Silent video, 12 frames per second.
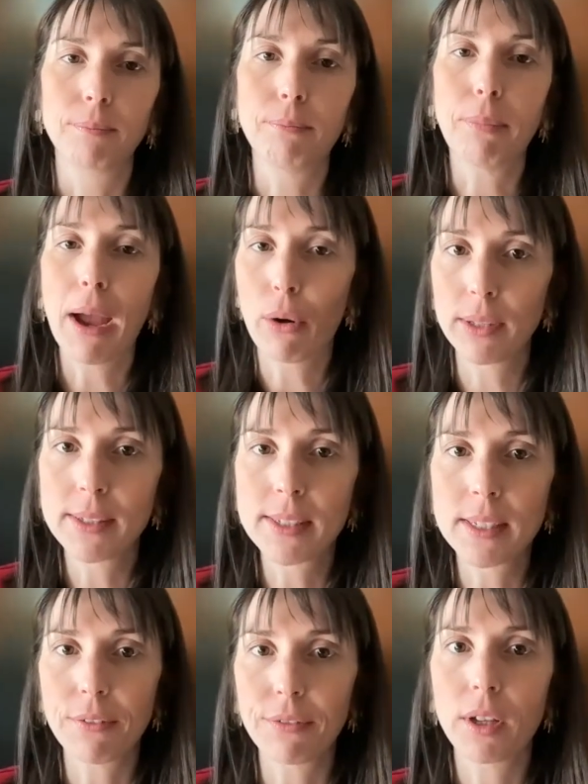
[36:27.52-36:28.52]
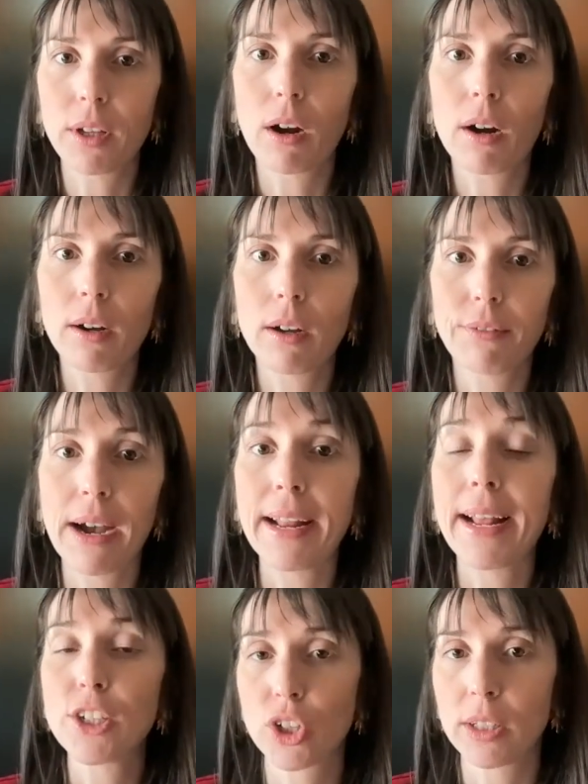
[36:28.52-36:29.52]
parents if they are
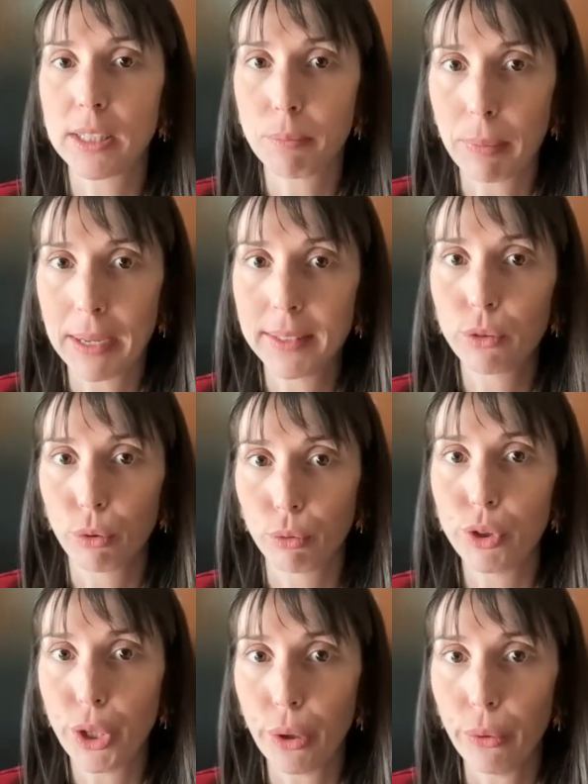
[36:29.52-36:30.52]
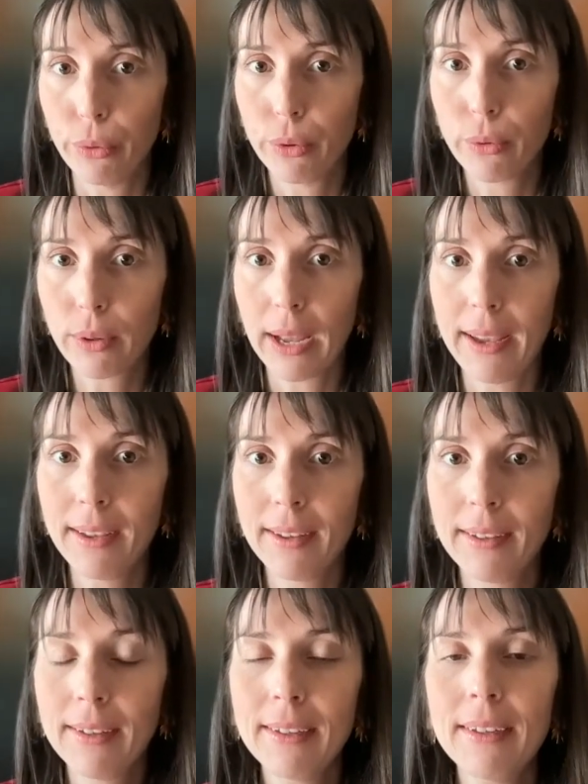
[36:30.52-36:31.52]
financially dependent on you, okay?
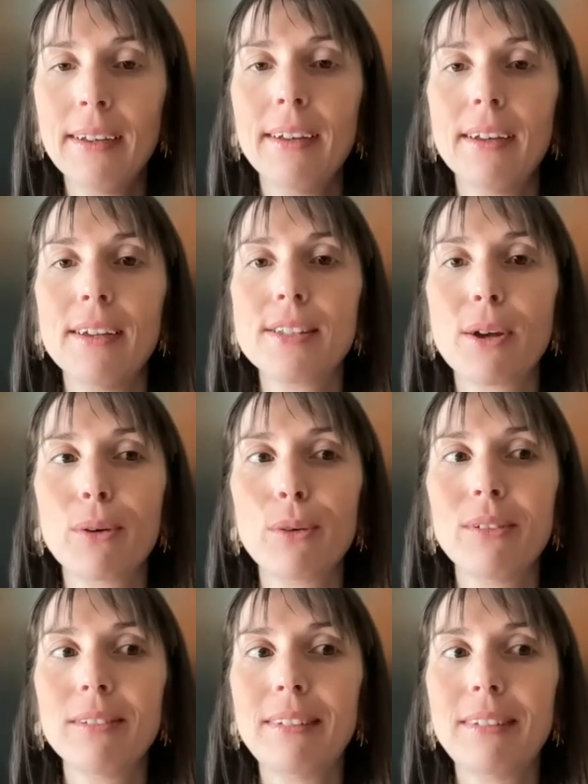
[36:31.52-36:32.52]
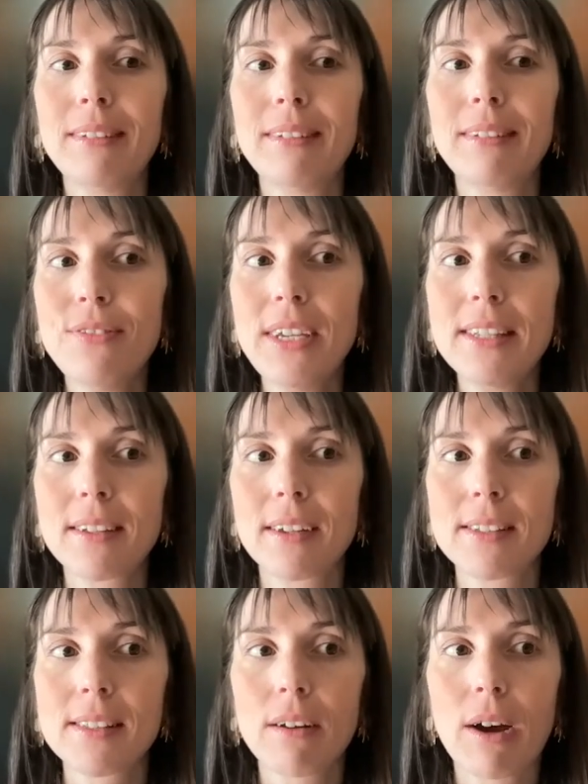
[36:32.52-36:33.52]
So these
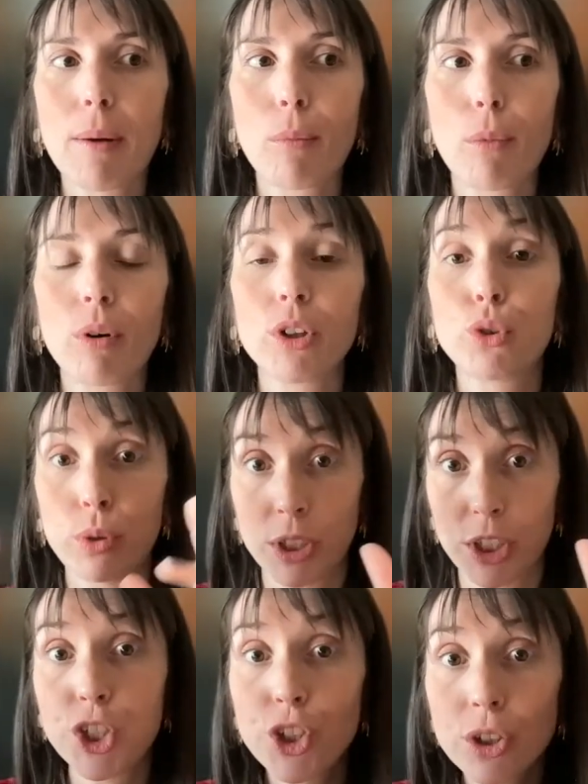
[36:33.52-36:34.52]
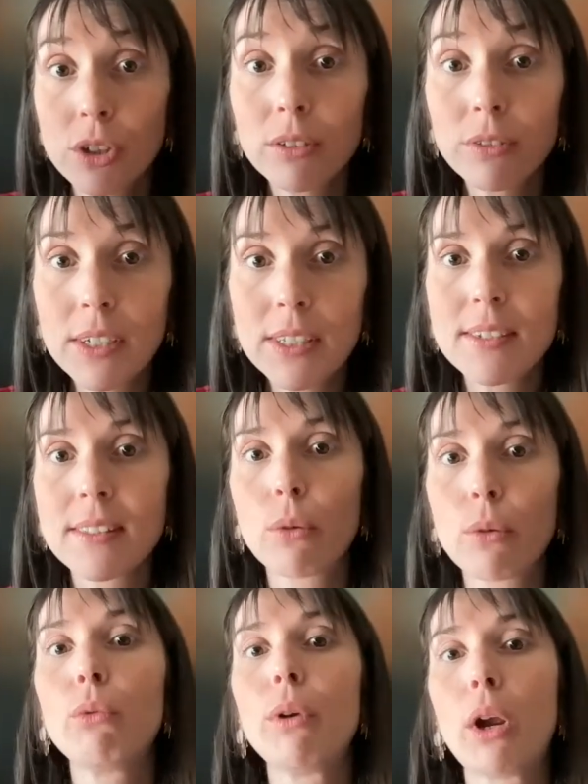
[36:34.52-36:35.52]
visas are more traditional visas. They
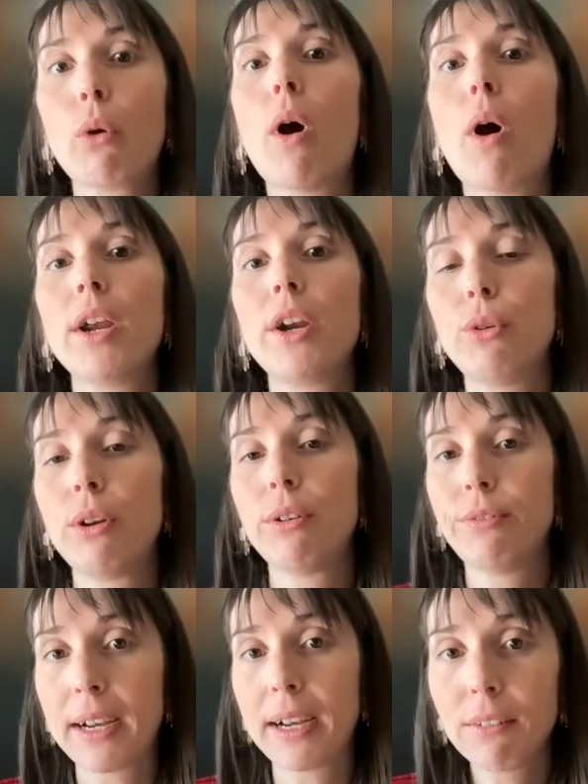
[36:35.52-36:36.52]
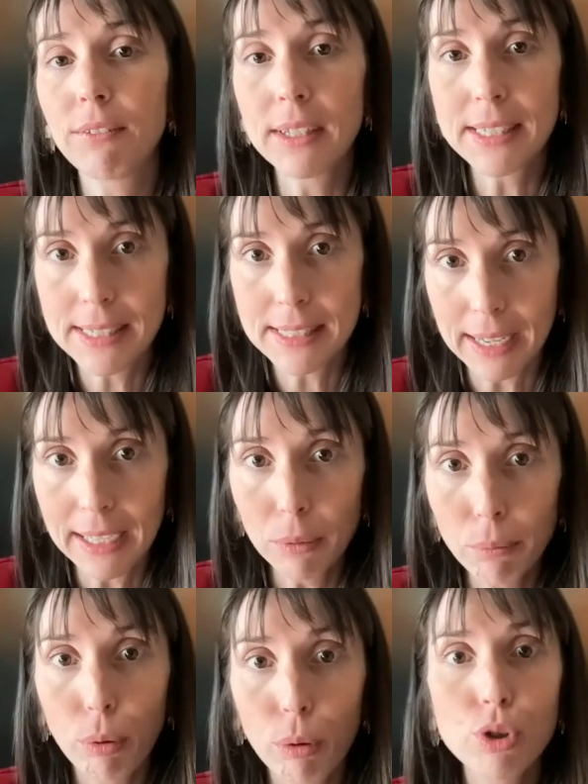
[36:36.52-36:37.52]
will require you effectively stay
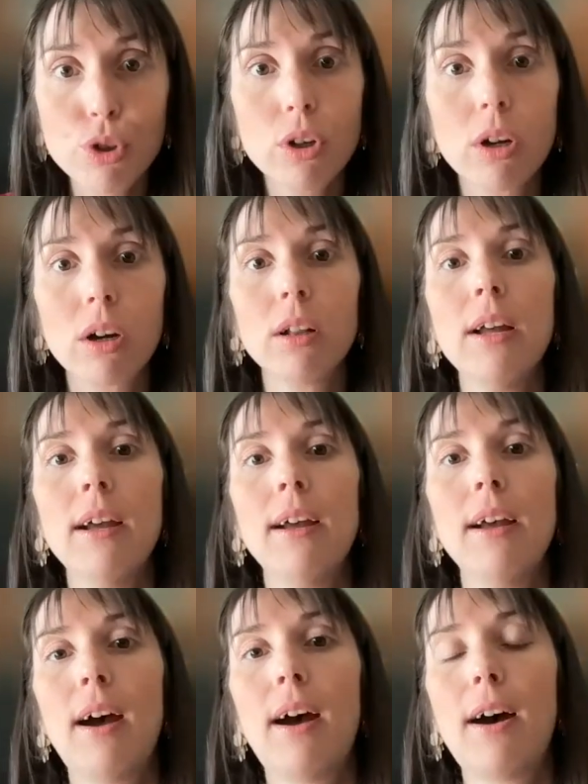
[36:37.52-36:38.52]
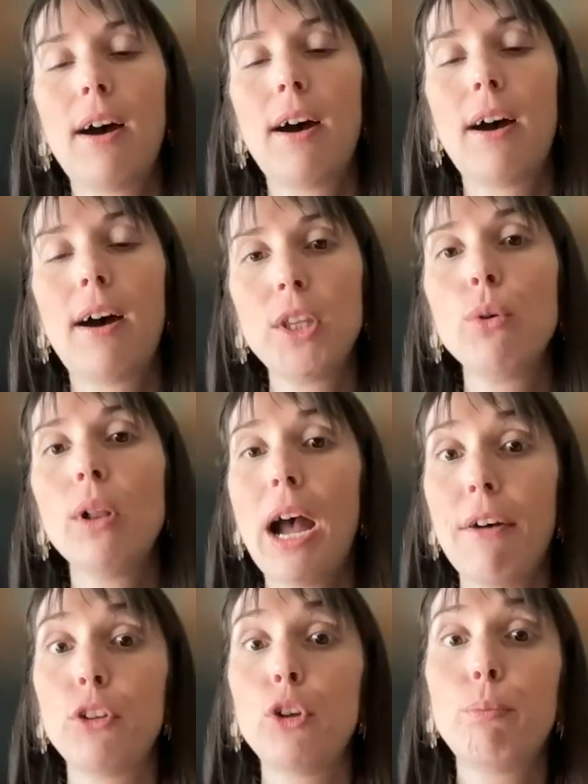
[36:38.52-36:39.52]
in Portugal. You
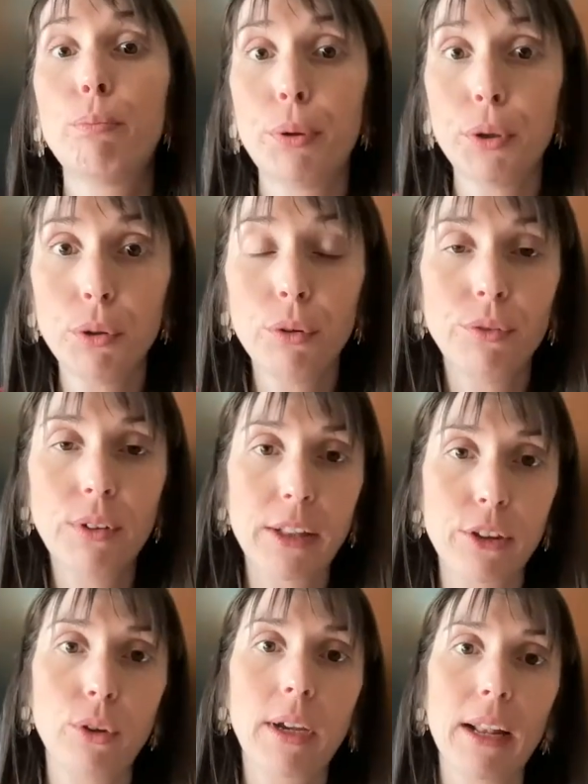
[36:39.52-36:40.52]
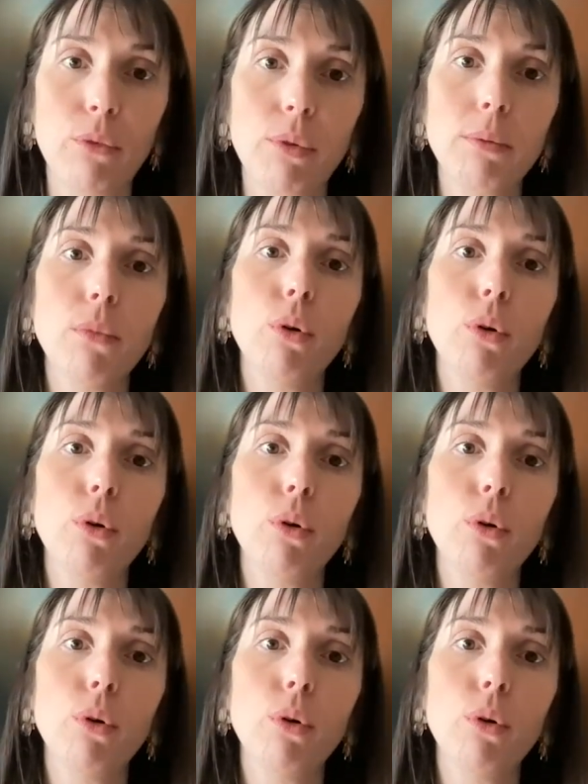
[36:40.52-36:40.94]
have to prove that you can